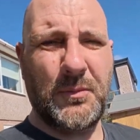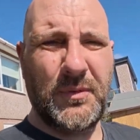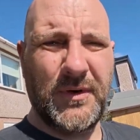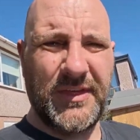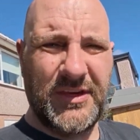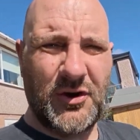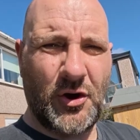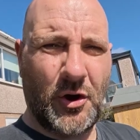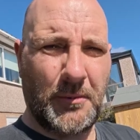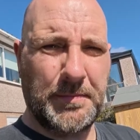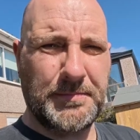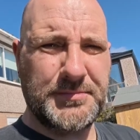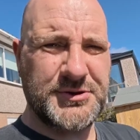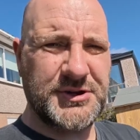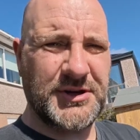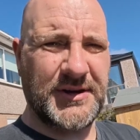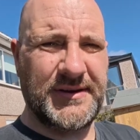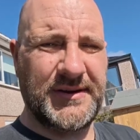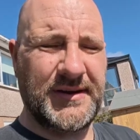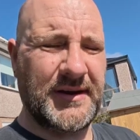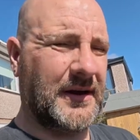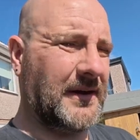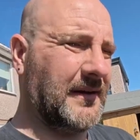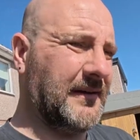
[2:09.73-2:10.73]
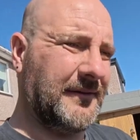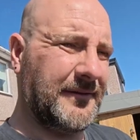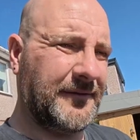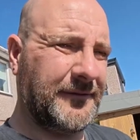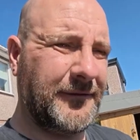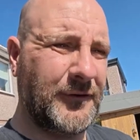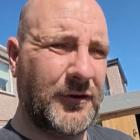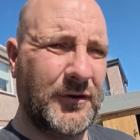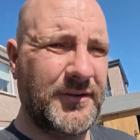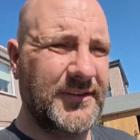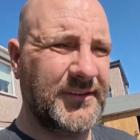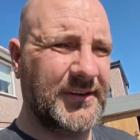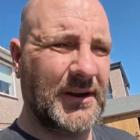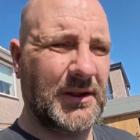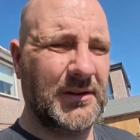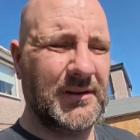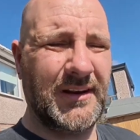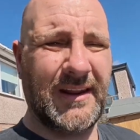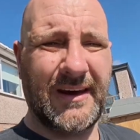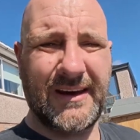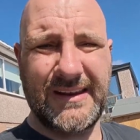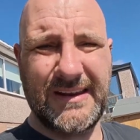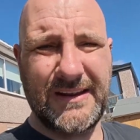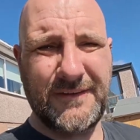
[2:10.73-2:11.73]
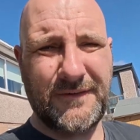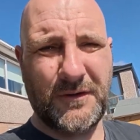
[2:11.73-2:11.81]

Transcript: with the option further down the line,